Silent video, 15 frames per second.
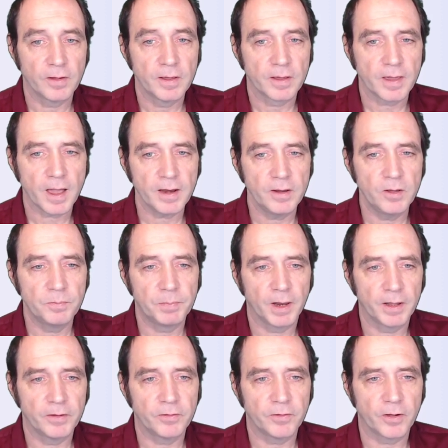can you play
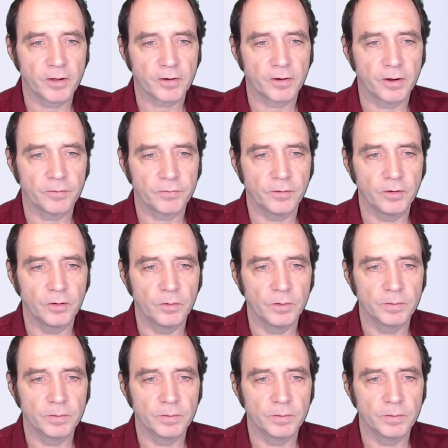StarCraft II?